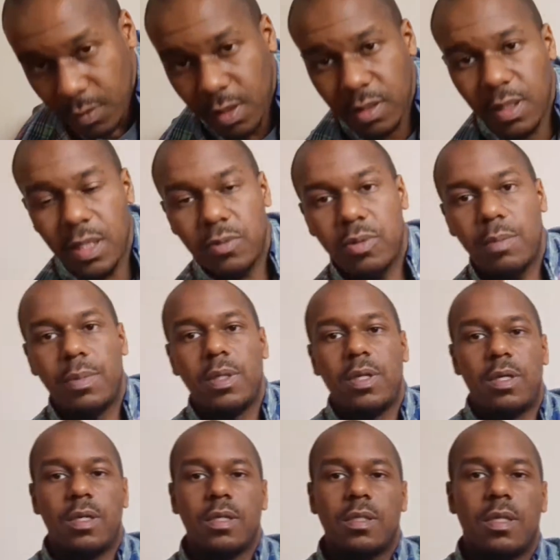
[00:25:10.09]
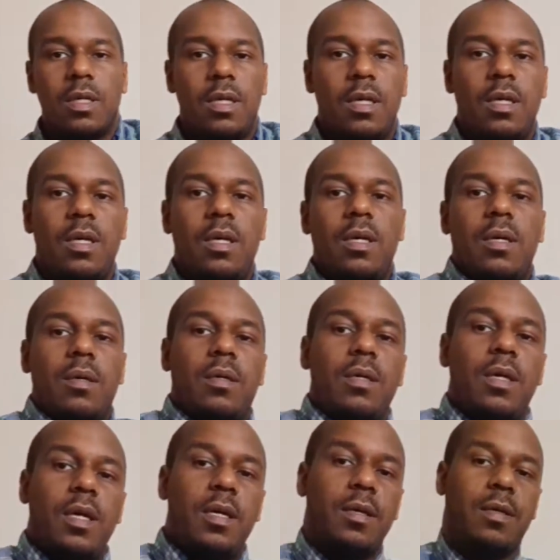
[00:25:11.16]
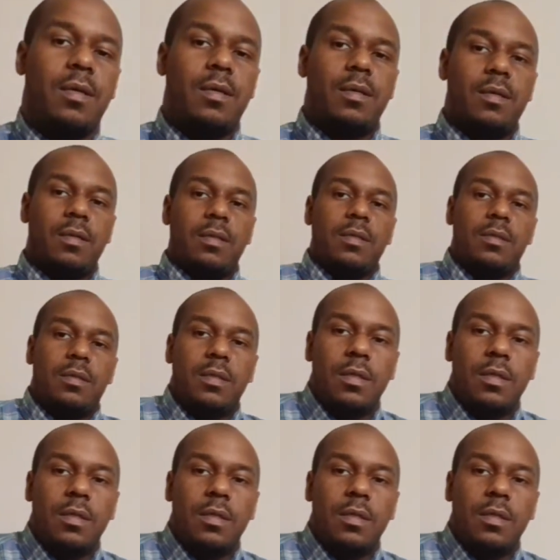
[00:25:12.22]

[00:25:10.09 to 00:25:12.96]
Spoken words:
that's where it belongs. Okay, let's see.